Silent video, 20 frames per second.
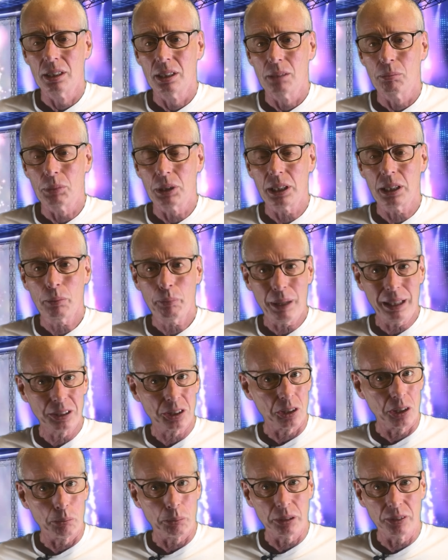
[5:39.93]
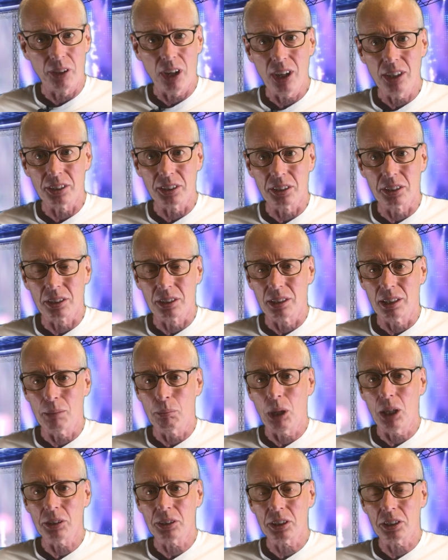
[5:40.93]
But it depends on the providers. They
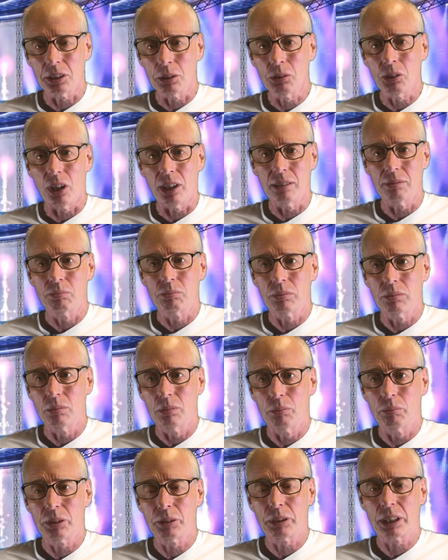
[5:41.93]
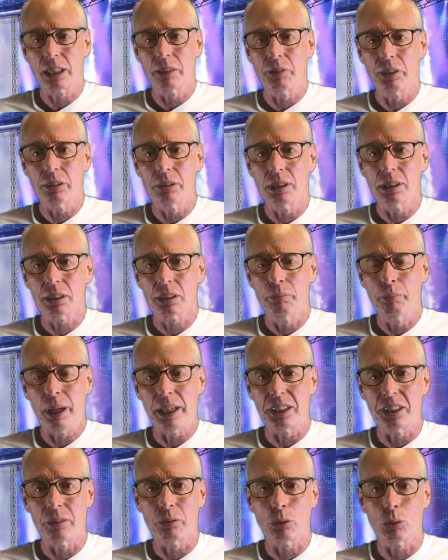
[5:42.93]
might still not give you a
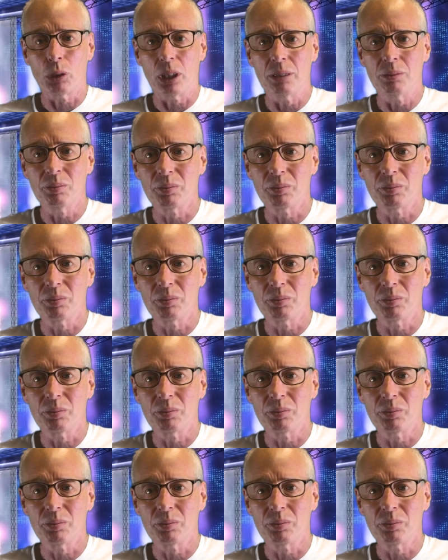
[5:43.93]
competitive quote.